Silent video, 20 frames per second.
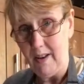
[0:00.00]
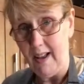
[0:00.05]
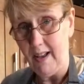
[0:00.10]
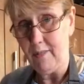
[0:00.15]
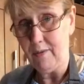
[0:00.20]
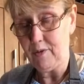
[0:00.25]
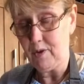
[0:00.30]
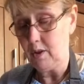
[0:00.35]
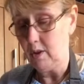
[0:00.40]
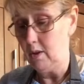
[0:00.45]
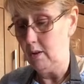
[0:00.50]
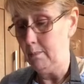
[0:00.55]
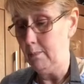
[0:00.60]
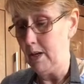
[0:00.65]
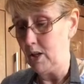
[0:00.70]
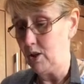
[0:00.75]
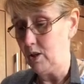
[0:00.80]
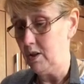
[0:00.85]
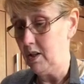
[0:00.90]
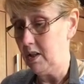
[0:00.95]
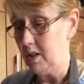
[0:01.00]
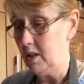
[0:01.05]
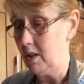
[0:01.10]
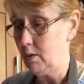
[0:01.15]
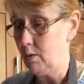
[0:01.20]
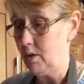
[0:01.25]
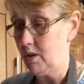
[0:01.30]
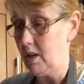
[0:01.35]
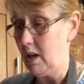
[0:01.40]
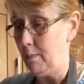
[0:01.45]
have to measure this
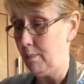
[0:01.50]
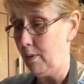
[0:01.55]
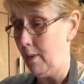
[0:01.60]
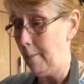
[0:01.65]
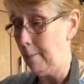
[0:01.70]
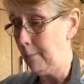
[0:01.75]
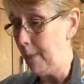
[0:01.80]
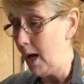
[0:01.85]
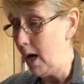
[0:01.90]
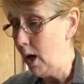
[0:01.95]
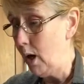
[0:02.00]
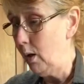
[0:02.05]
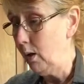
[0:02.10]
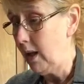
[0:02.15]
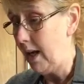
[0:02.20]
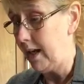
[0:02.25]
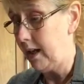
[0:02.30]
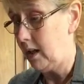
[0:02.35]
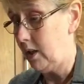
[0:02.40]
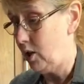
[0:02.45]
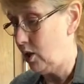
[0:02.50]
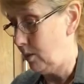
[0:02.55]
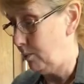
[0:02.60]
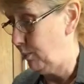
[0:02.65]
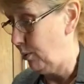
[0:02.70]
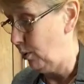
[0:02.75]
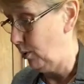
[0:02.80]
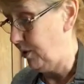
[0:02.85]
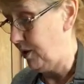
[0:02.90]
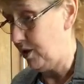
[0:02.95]
into a separate bowl, I can just
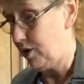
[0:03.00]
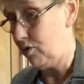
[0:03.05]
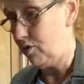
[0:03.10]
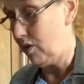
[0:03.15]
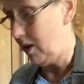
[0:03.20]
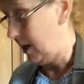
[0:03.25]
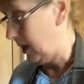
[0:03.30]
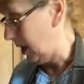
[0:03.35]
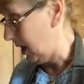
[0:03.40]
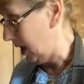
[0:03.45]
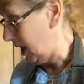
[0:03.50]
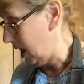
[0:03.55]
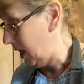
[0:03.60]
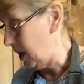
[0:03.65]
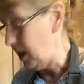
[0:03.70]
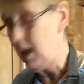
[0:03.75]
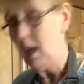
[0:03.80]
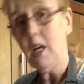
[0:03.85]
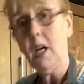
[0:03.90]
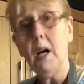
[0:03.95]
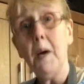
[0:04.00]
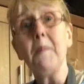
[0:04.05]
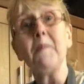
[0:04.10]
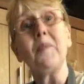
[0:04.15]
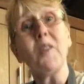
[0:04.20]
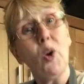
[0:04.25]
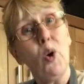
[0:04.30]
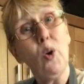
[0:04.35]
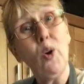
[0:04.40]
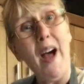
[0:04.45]
pour this straight in.
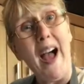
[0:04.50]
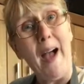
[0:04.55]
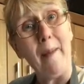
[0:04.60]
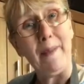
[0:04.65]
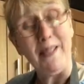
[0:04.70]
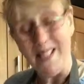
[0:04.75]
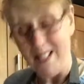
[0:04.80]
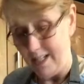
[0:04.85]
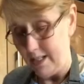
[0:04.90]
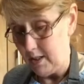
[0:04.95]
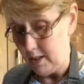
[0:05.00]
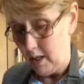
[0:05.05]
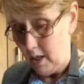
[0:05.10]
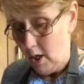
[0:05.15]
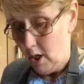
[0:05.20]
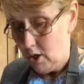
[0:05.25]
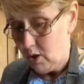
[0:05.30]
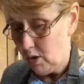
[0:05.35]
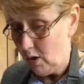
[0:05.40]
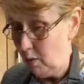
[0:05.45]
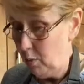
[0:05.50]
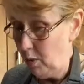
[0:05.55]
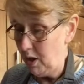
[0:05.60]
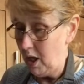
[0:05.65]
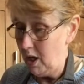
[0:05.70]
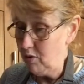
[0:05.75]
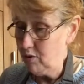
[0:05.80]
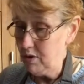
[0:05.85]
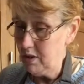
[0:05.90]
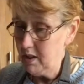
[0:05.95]
Oh, happy days. So I
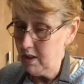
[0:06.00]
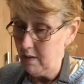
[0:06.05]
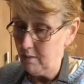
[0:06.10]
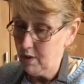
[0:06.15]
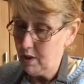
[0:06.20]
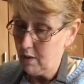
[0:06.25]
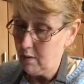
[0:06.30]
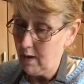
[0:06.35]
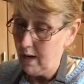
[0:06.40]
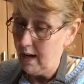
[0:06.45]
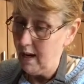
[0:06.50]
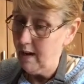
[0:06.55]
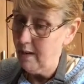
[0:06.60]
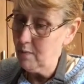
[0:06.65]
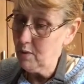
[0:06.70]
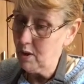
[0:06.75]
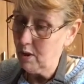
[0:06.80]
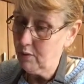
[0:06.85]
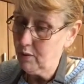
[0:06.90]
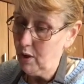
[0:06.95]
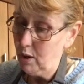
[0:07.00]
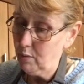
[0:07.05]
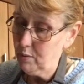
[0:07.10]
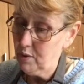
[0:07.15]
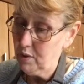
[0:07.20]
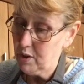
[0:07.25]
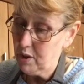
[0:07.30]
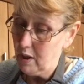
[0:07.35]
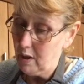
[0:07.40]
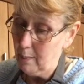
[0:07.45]
170 grams of
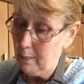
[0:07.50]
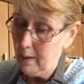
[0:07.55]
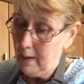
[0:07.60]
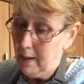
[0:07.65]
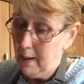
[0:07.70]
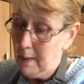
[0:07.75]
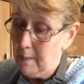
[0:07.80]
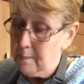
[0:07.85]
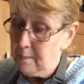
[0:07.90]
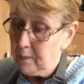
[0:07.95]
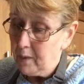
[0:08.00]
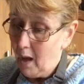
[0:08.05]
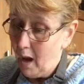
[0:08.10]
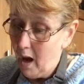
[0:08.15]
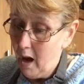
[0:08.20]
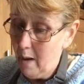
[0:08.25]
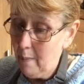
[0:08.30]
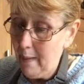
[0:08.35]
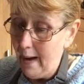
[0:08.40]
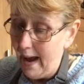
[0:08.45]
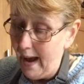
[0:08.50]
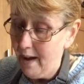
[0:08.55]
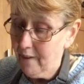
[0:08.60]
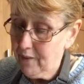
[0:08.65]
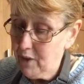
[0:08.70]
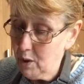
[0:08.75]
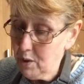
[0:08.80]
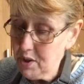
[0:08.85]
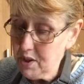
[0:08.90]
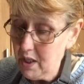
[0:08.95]
golden syrup.
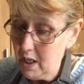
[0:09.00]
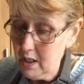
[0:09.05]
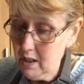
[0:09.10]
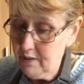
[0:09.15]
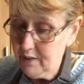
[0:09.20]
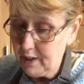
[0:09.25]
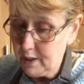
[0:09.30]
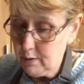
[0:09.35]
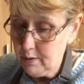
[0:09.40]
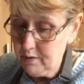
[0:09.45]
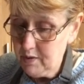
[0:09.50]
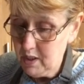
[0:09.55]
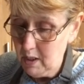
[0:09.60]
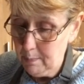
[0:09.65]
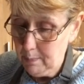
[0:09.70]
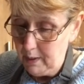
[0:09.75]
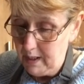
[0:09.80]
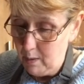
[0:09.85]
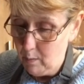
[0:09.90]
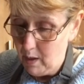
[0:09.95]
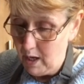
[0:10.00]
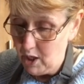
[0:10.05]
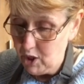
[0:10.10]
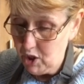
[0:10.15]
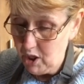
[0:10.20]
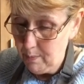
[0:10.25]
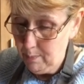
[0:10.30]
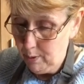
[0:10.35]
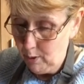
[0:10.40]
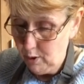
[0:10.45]
Have you seen The Vicar of Dibley, where
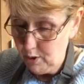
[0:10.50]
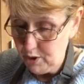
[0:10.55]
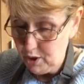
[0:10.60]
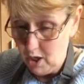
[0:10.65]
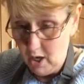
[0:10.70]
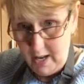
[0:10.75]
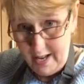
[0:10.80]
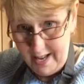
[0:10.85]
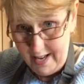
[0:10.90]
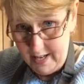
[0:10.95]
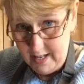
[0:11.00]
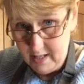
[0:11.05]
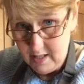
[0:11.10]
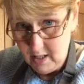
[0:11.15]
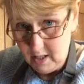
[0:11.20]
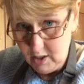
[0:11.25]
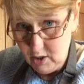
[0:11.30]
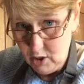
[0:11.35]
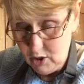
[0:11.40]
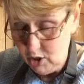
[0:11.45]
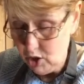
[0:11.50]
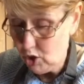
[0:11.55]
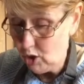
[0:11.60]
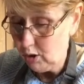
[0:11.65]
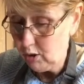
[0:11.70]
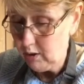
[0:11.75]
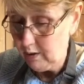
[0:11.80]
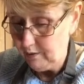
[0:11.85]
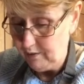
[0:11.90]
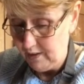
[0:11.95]
she puts her head under the
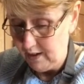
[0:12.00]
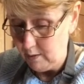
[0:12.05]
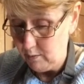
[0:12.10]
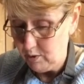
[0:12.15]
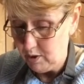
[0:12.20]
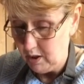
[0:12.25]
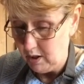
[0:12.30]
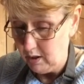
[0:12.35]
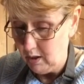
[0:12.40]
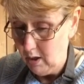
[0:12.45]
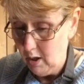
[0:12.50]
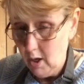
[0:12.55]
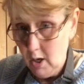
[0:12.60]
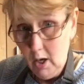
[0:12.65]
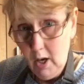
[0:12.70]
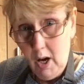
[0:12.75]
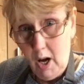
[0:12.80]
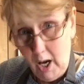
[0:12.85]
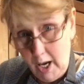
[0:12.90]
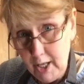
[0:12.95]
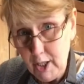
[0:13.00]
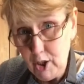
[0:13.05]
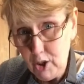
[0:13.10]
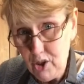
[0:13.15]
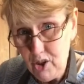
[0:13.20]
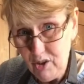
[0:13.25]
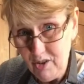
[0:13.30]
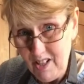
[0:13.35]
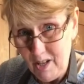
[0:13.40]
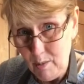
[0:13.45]
chocolate fountain? I could
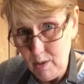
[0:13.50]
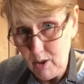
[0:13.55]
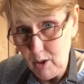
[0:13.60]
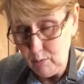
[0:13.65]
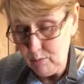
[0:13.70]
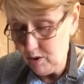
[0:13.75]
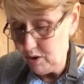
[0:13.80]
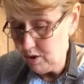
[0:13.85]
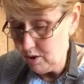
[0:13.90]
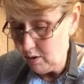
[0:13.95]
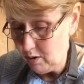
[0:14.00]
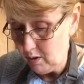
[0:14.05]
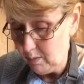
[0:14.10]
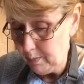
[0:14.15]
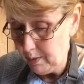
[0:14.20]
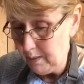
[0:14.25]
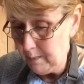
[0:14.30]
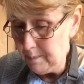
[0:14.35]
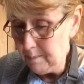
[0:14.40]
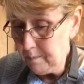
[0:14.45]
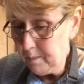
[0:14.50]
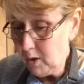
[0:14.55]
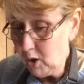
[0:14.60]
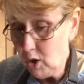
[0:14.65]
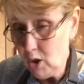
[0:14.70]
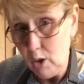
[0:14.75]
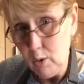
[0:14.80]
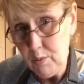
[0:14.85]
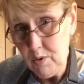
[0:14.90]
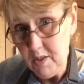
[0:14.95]
do that with golden syrup.
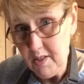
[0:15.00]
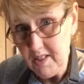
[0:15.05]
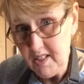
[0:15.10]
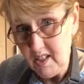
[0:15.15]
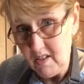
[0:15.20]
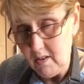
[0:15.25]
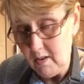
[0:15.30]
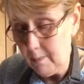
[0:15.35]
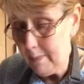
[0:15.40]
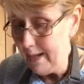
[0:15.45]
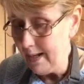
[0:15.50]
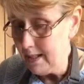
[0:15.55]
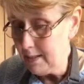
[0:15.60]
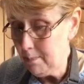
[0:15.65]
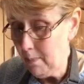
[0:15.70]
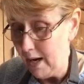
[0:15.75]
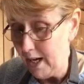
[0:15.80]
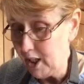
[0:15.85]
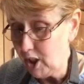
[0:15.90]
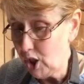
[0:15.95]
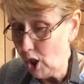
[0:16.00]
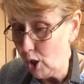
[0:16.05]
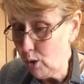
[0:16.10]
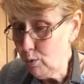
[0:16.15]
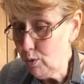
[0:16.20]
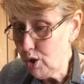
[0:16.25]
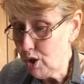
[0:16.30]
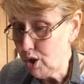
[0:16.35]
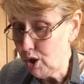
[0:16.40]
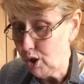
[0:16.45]
Golden syrup is my
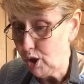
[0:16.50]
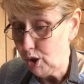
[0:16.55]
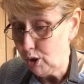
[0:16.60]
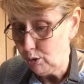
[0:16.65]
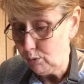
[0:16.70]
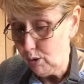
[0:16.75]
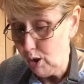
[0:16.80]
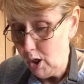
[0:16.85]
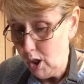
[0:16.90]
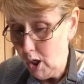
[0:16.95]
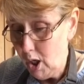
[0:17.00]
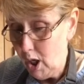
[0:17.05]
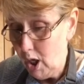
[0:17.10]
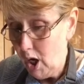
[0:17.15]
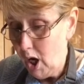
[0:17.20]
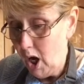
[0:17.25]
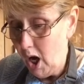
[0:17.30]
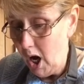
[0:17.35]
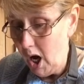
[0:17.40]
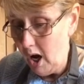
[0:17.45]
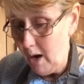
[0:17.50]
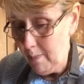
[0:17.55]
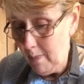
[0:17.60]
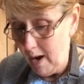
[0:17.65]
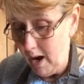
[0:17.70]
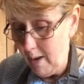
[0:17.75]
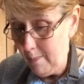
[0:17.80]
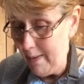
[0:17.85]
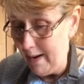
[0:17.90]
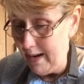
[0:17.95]
go-to.
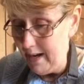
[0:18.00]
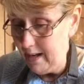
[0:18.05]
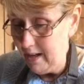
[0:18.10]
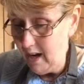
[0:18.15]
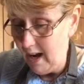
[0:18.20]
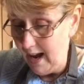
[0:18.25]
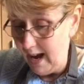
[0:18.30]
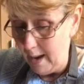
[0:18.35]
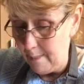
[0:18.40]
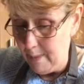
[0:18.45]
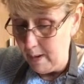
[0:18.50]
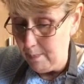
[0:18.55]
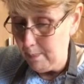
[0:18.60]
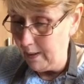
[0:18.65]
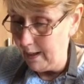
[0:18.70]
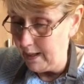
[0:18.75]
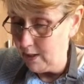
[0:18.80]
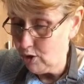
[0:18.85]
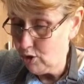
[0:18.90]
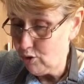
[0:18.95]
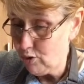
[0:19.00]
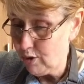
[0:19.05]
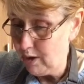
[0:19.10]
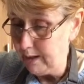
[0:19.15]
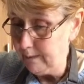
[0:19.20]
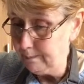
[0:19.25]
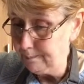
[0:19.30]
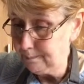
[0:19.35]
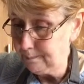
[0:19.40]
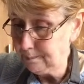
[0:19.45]
I'm in a happy place treat.